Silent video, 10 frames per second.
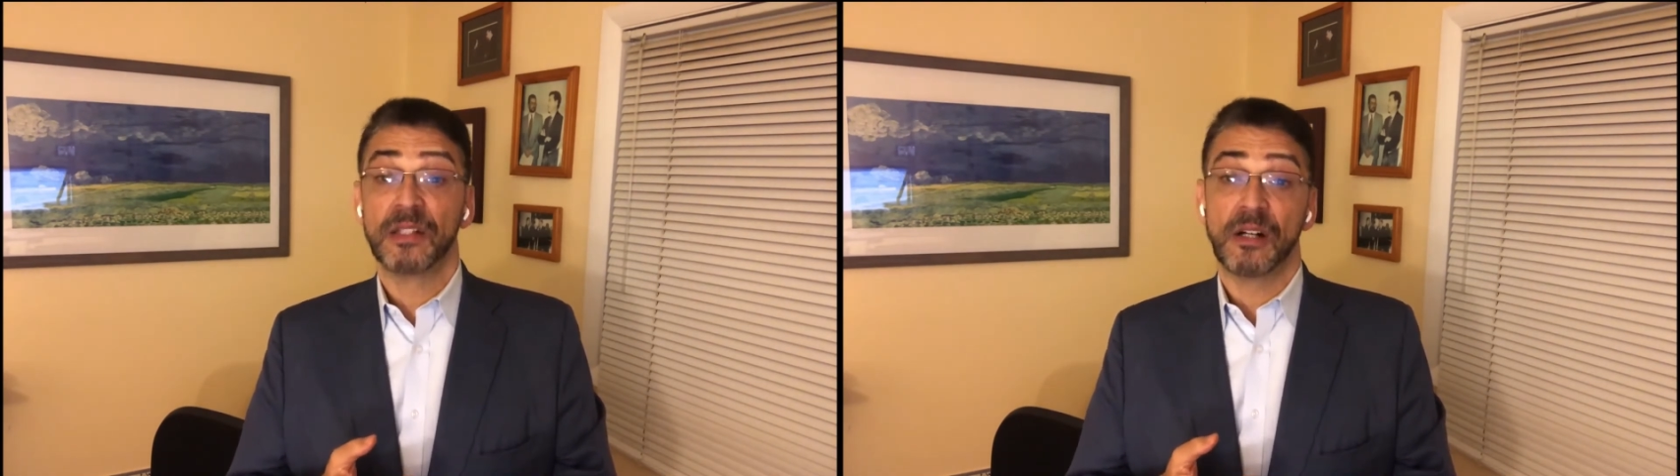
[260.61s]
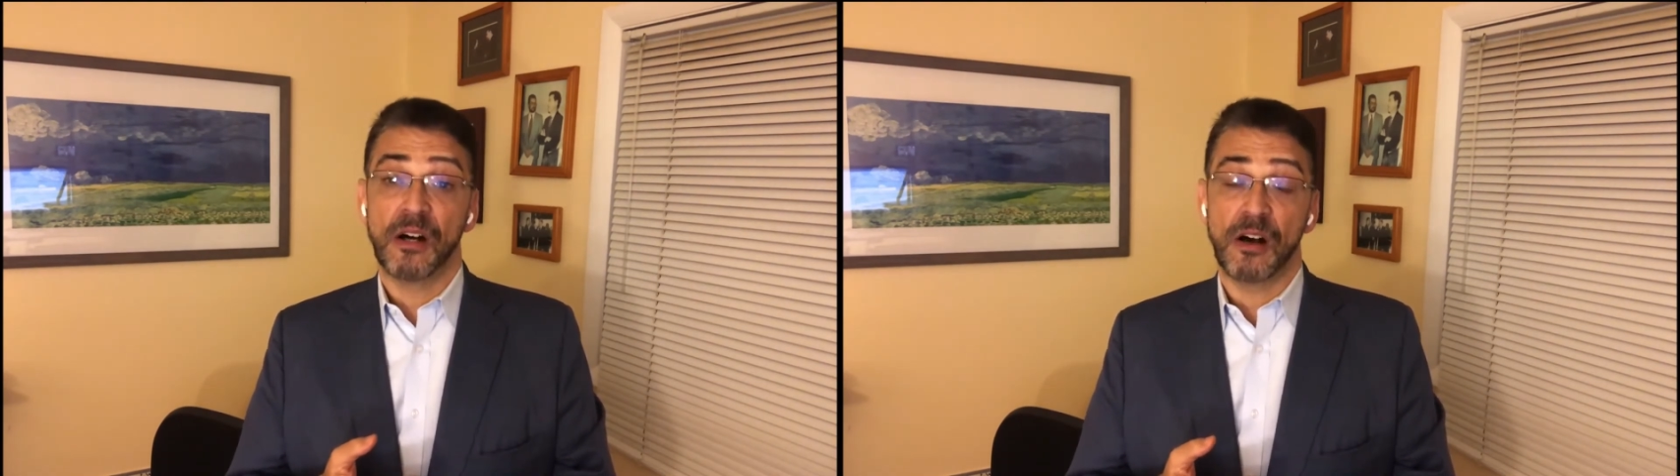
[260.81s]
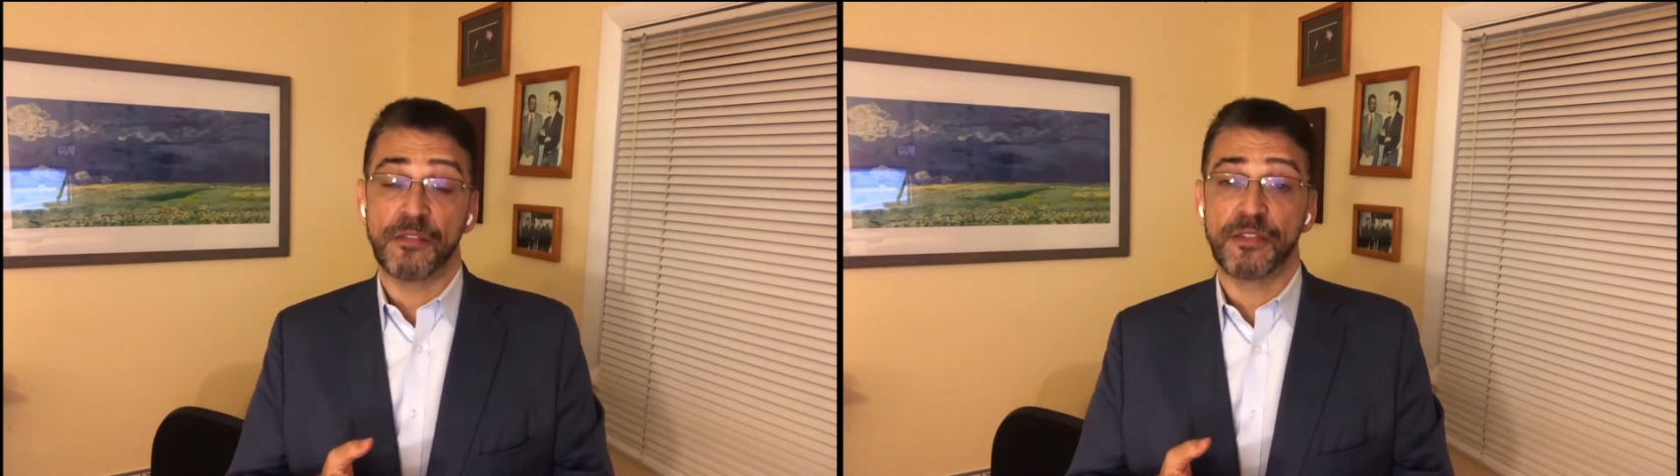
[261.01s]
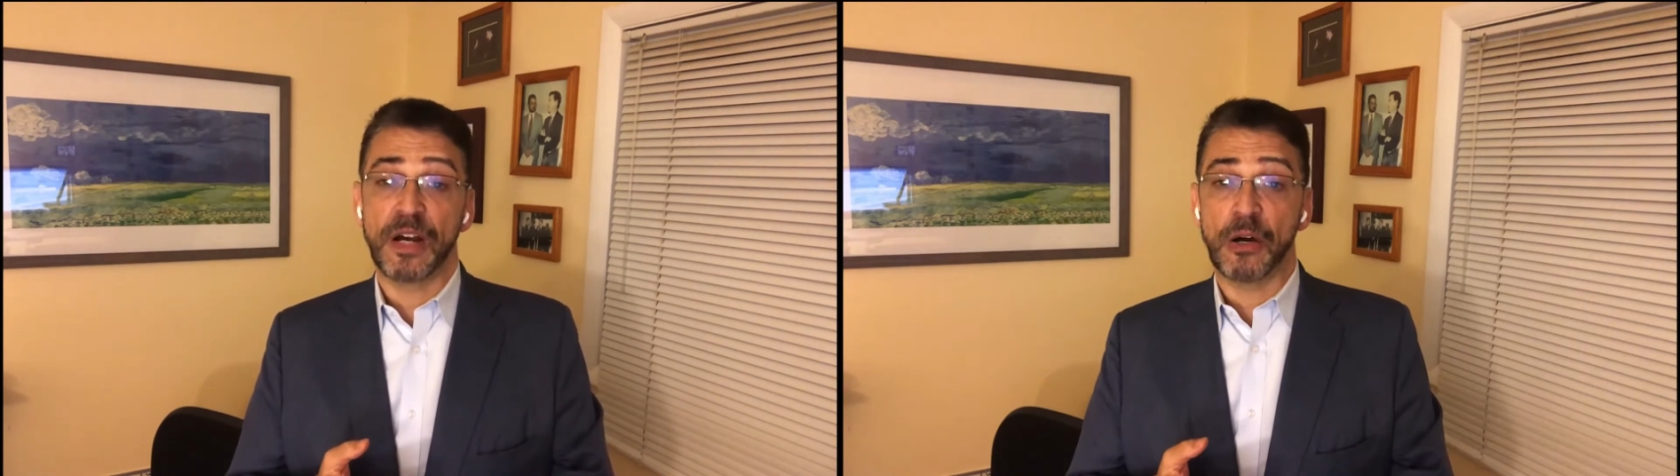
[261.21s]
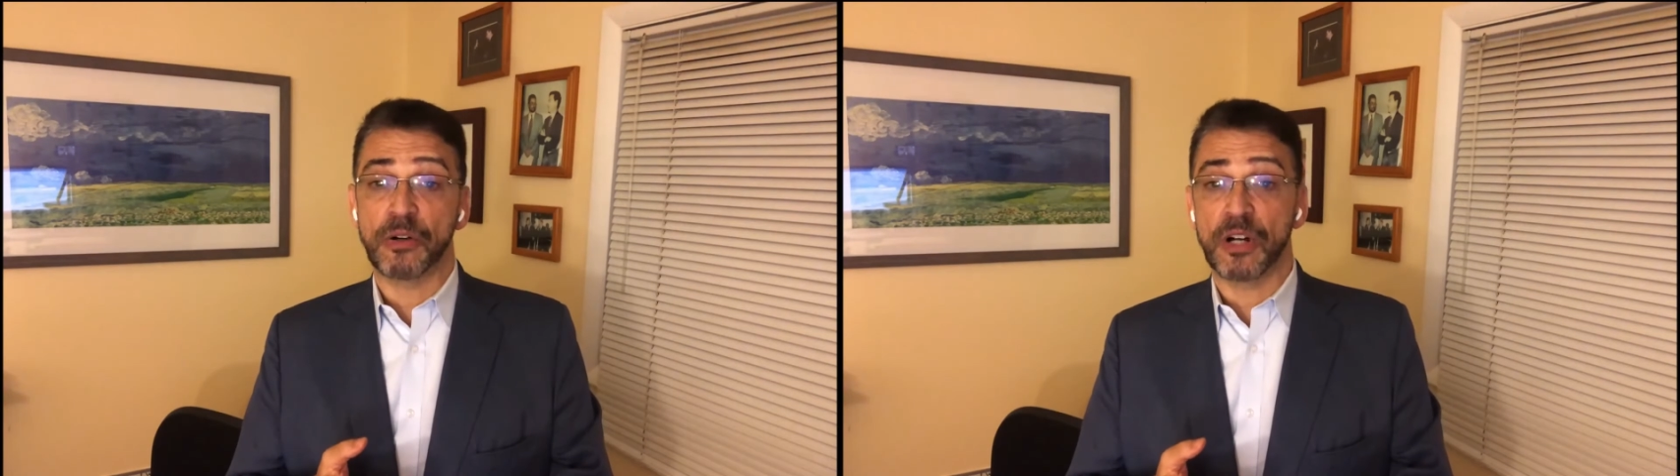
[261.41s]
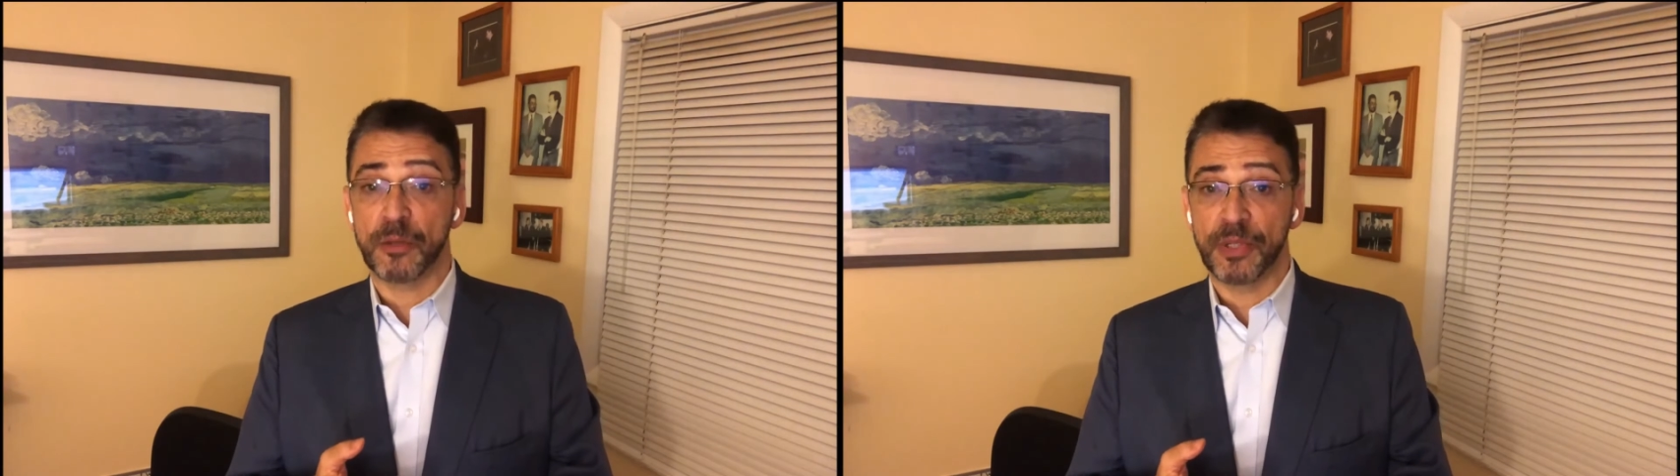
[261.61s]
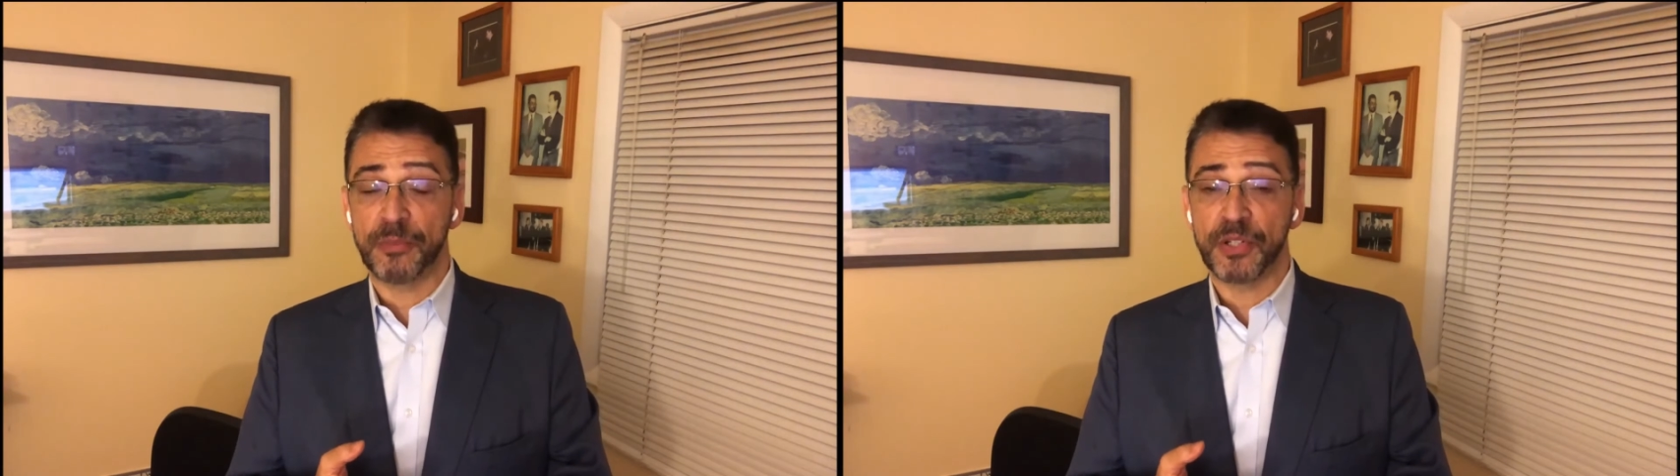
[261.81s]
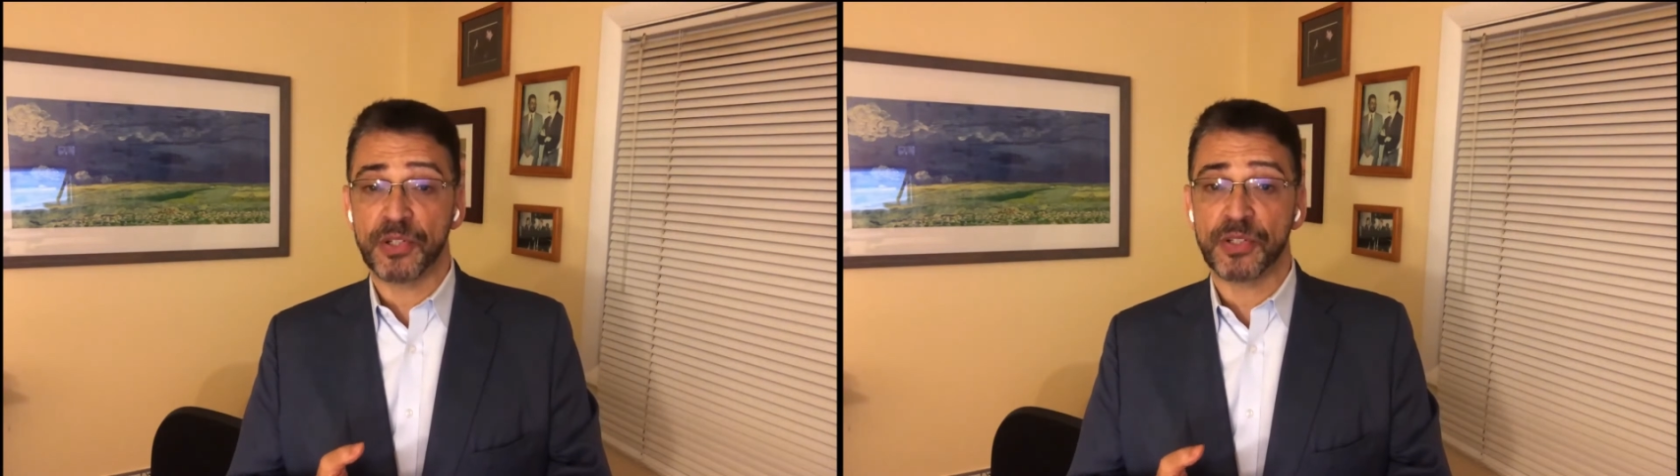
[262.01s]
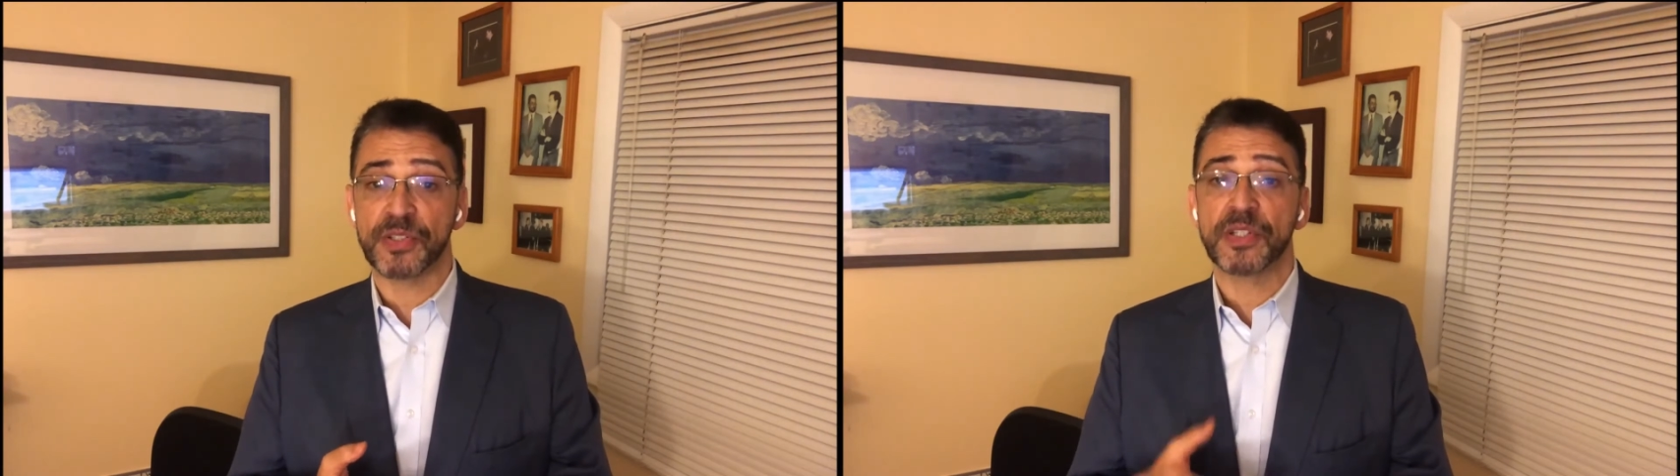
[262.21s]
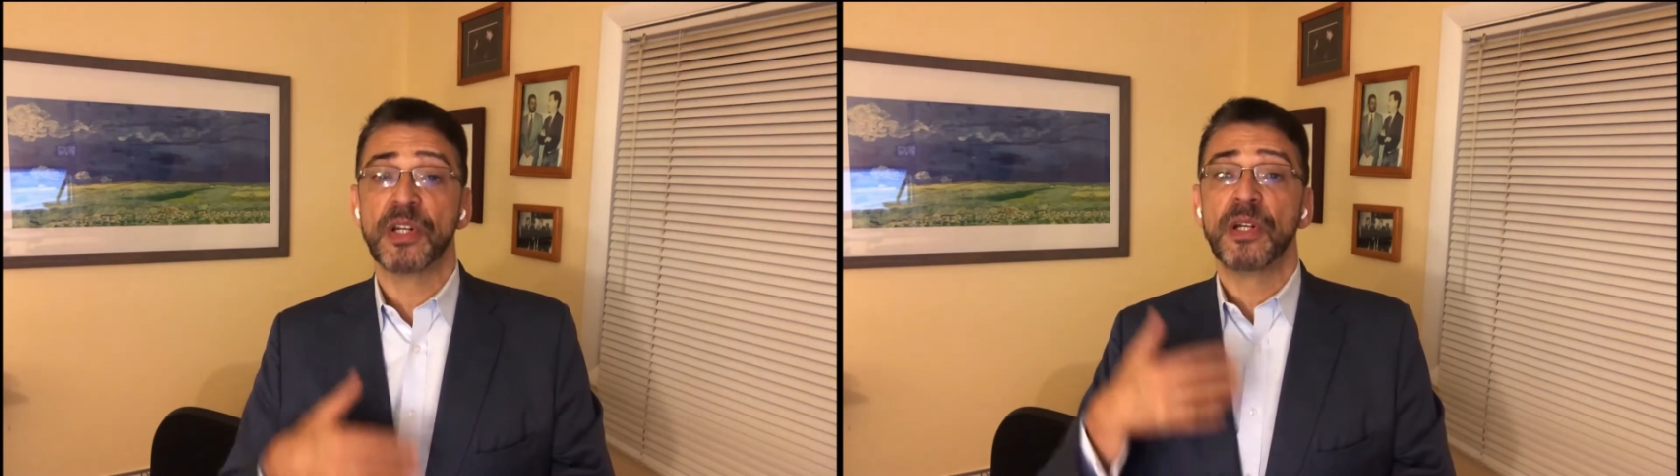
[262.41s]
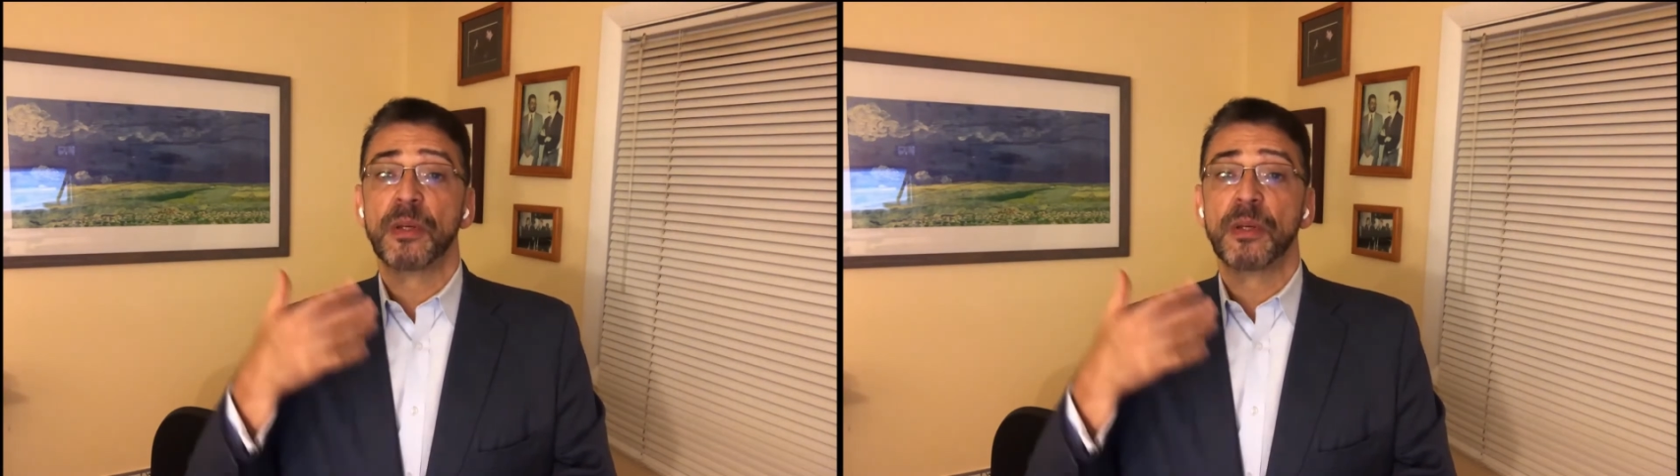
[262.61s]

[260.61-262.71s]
of our carbon emissions